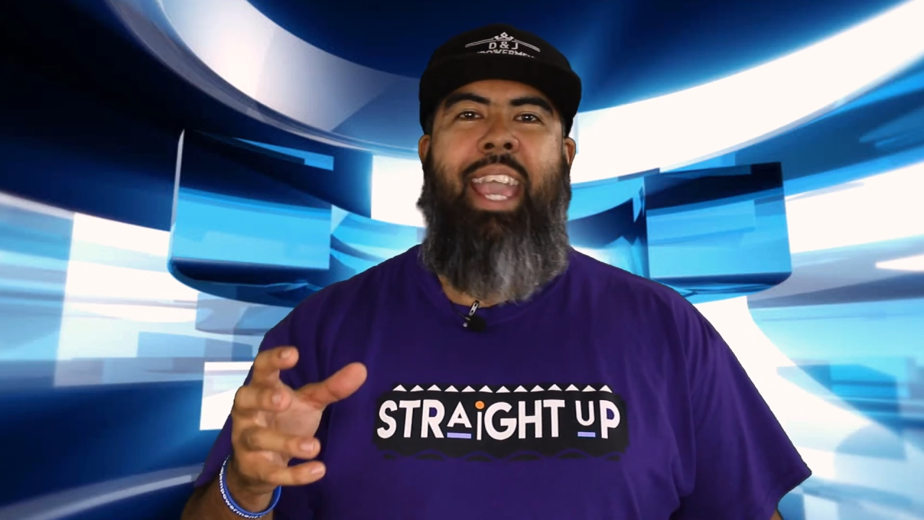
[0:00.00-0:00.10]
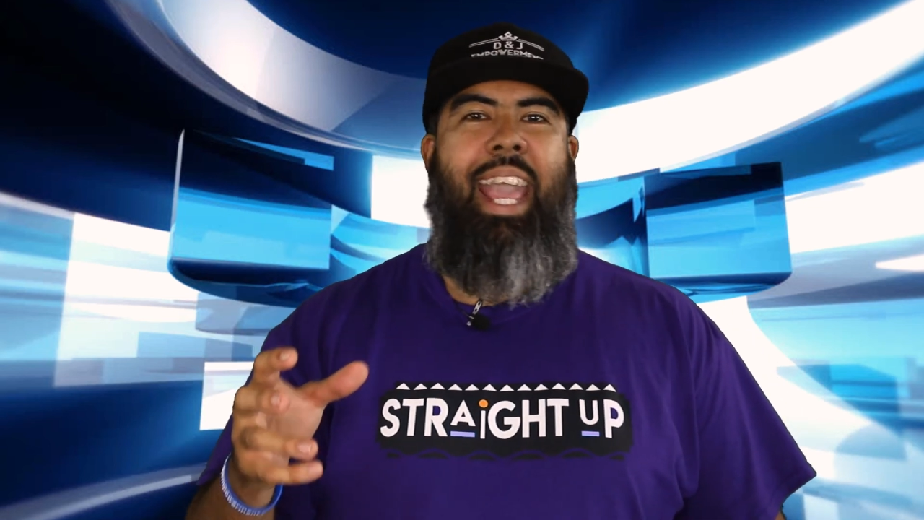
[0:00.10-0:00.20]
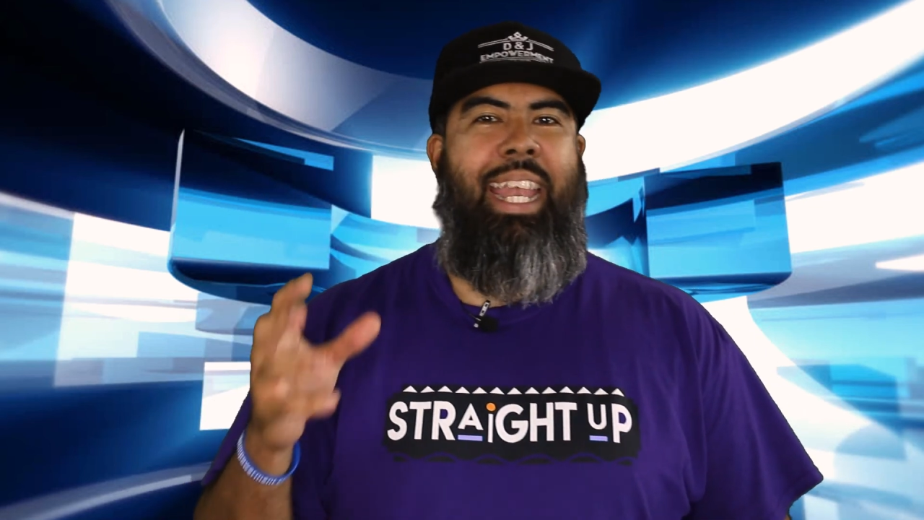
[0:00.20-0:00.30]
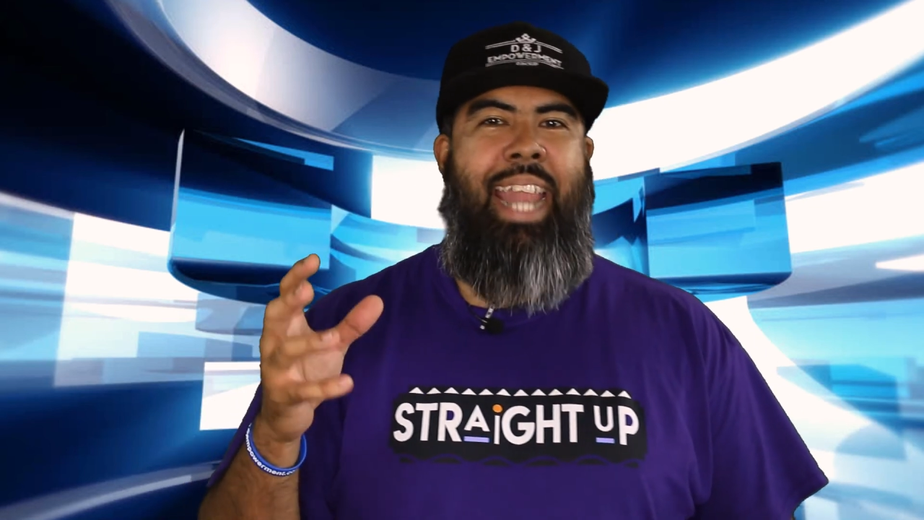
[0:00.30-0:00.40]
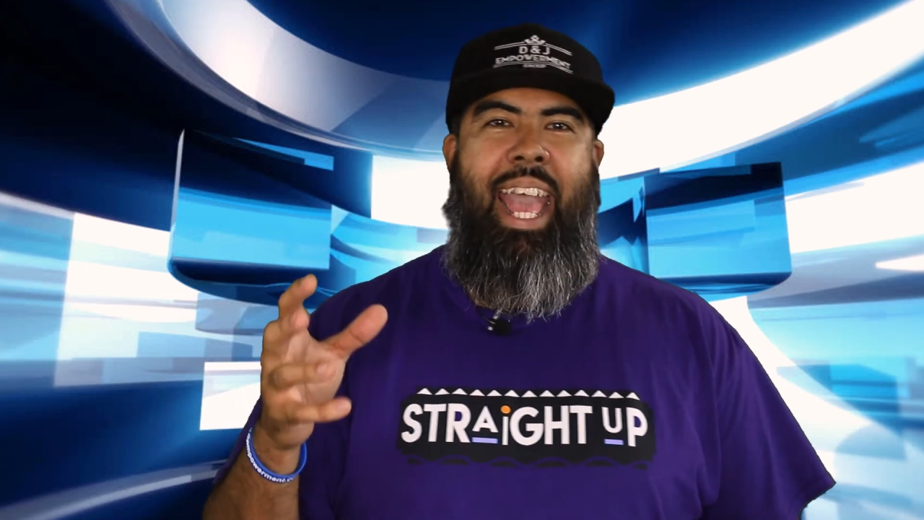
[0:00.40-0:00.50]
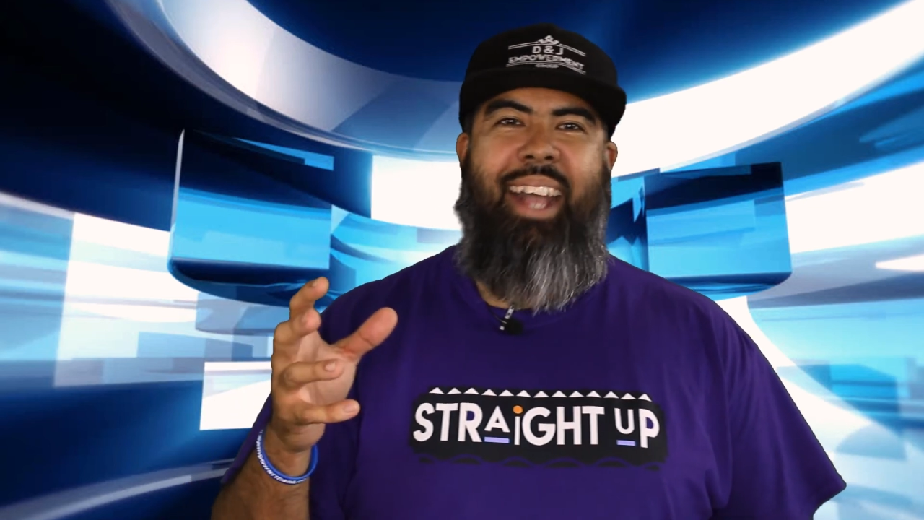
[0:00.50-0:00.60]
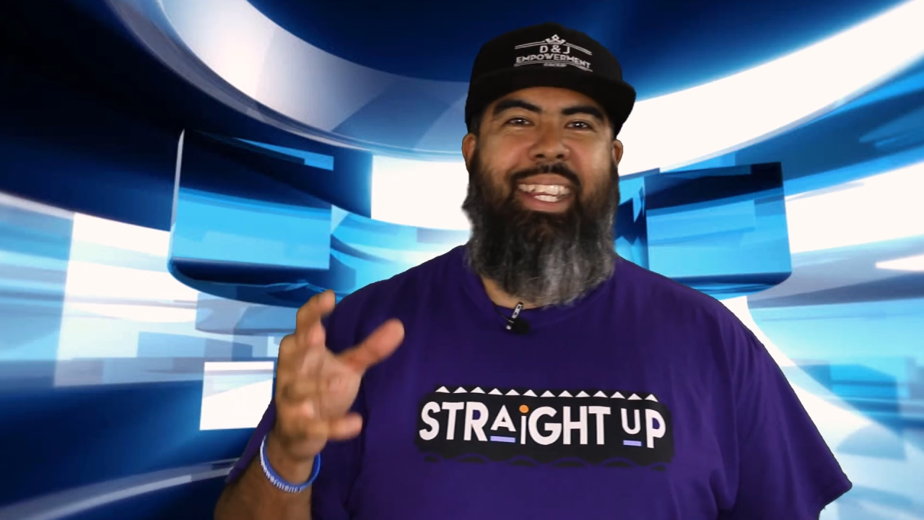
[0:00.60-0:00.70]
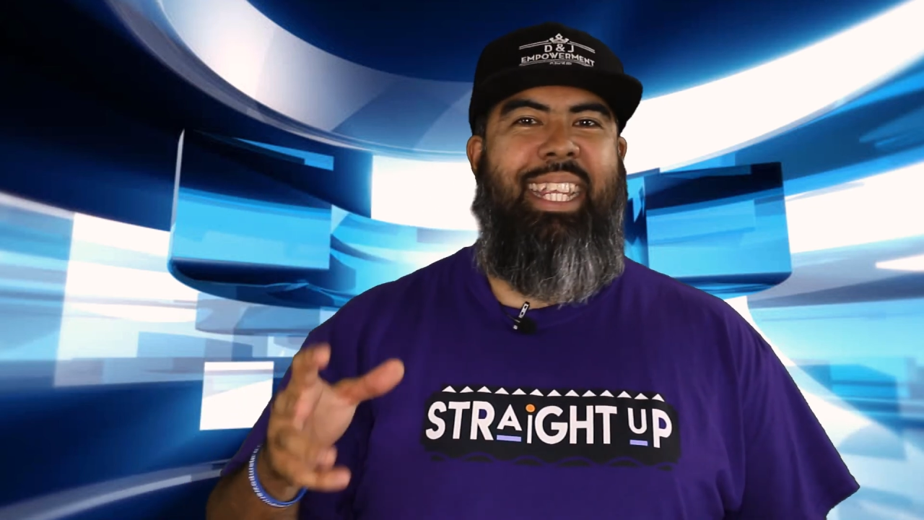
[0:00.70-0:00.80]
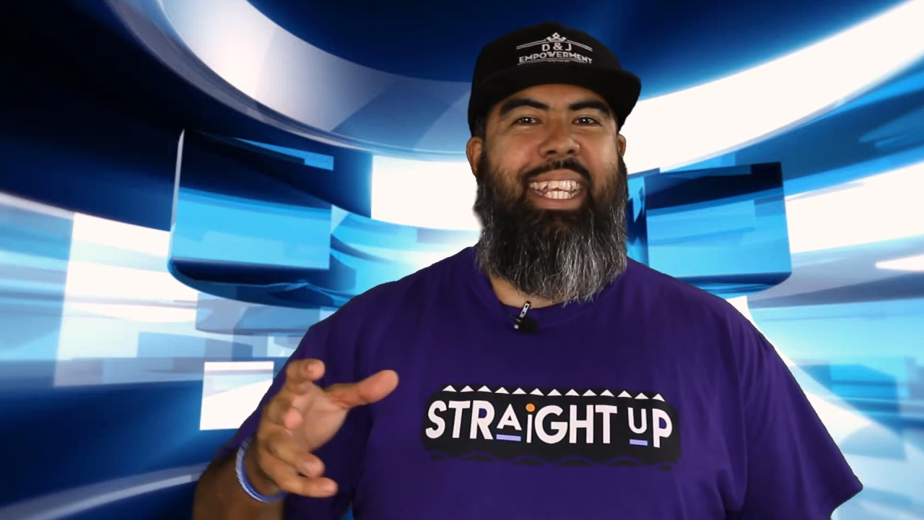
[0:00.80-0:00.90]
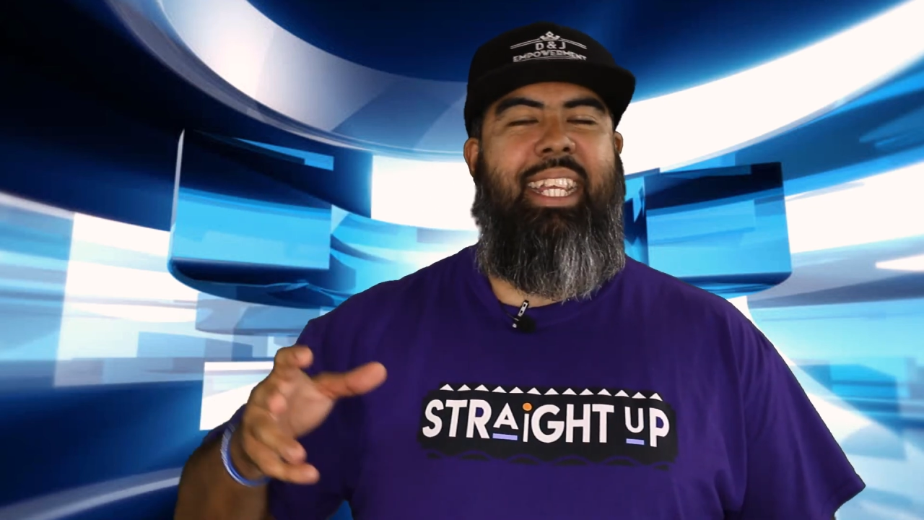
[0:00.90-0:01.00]
and now
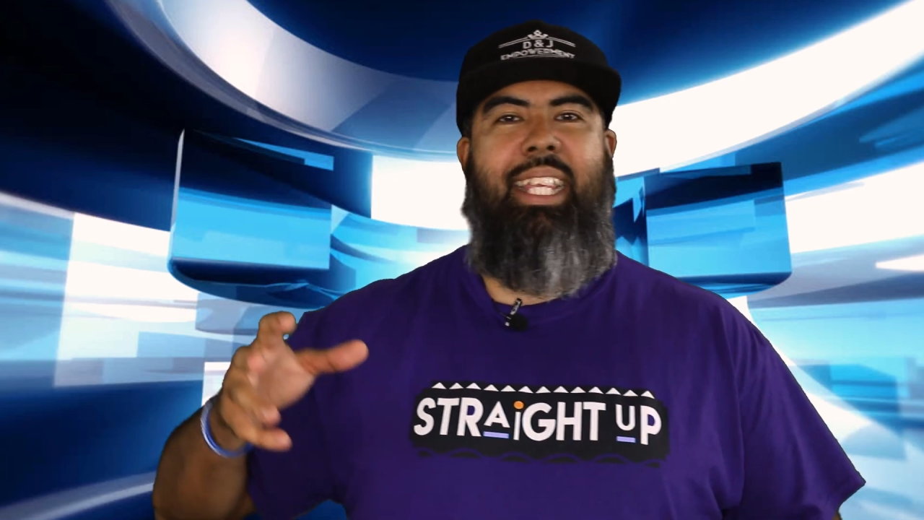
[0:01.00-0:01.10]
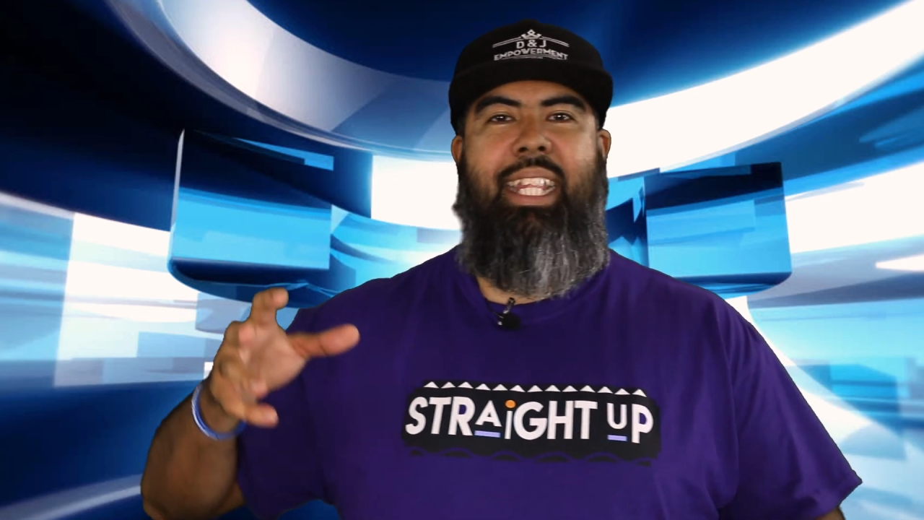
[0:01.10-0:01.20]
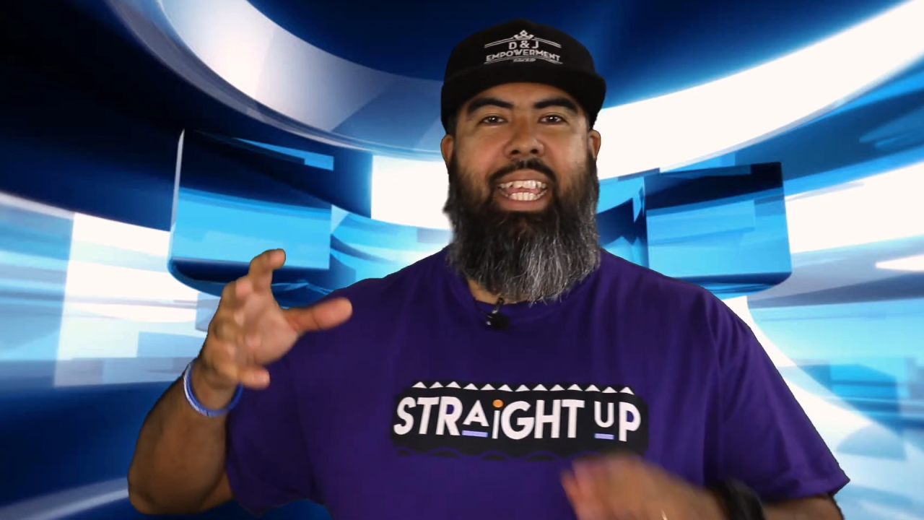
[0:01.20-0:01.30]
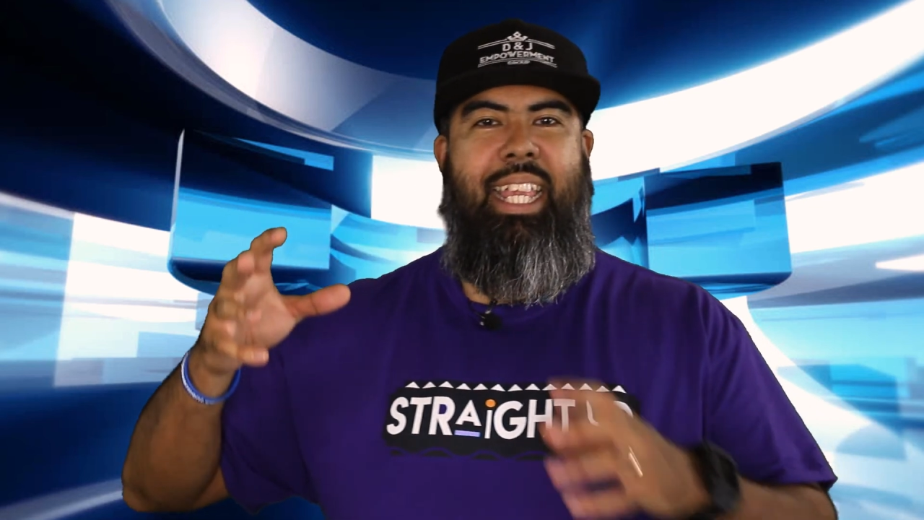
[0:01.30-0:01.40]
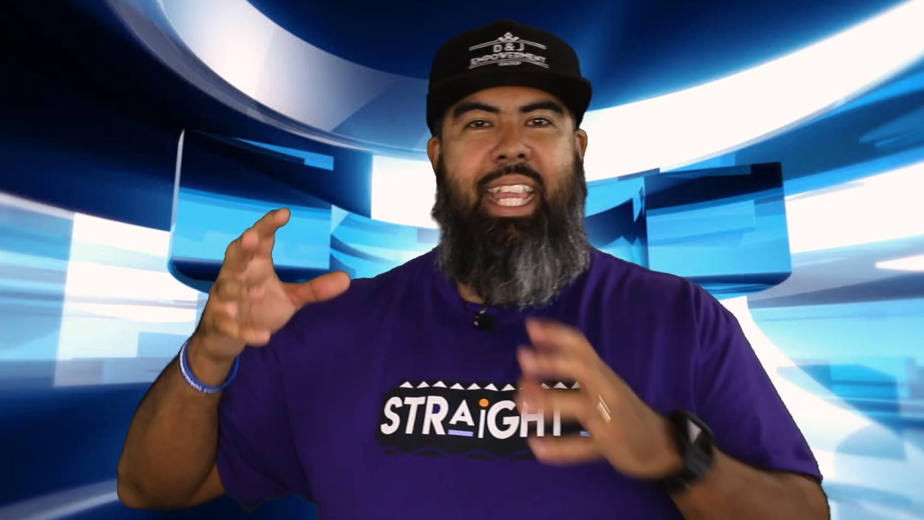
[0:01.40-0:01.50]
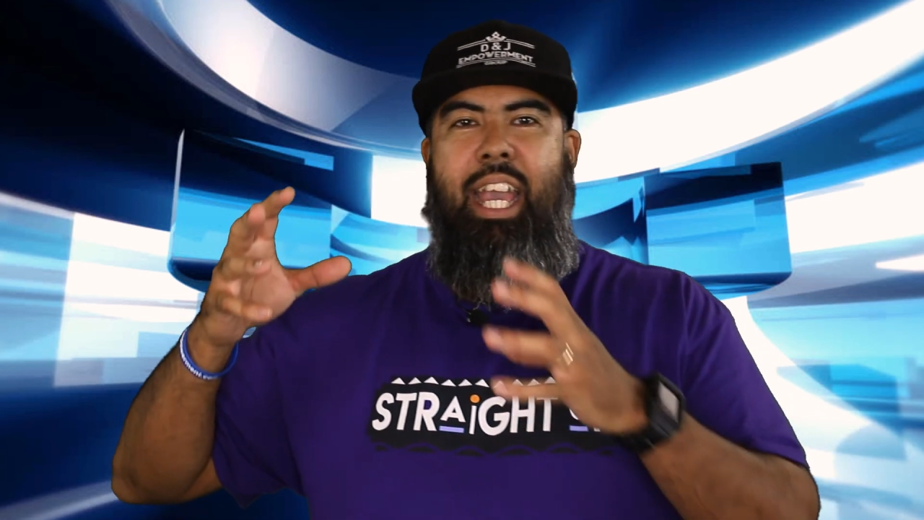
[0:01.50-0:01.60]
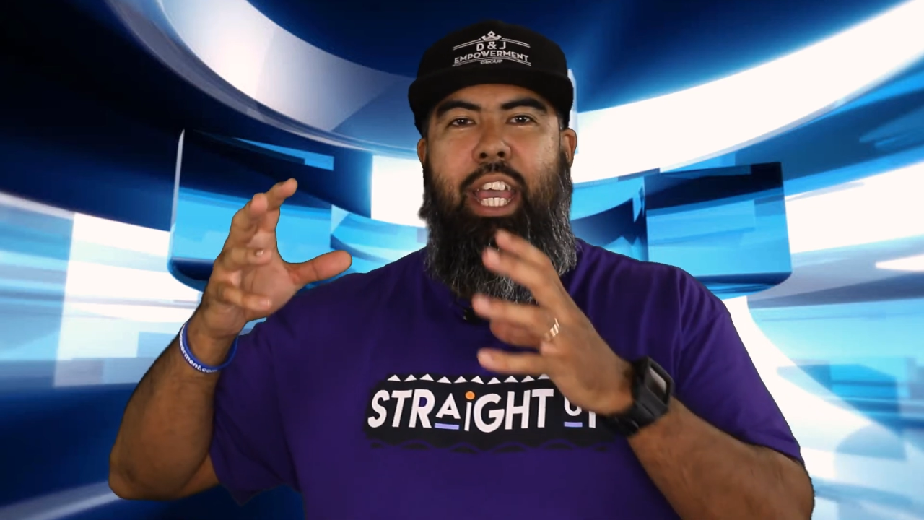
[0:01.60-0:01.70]
she is the